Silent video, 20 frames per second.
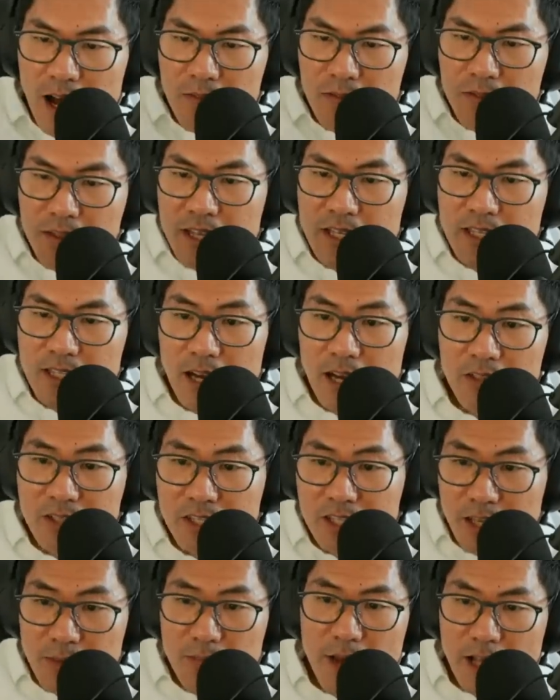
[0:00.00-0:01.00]
These are the
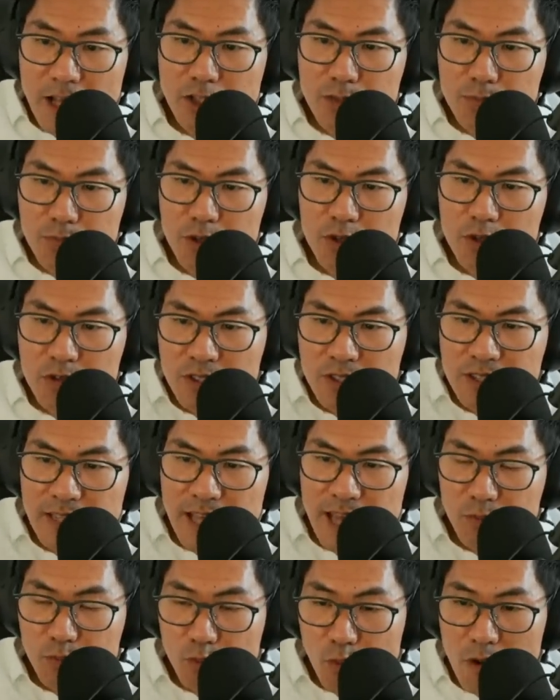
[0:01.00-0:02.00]
same attributes
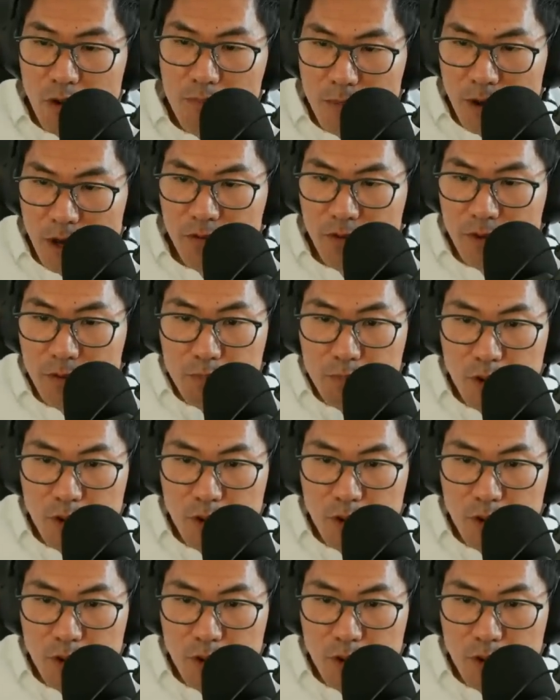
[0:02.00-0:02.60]
that Warren Buffett,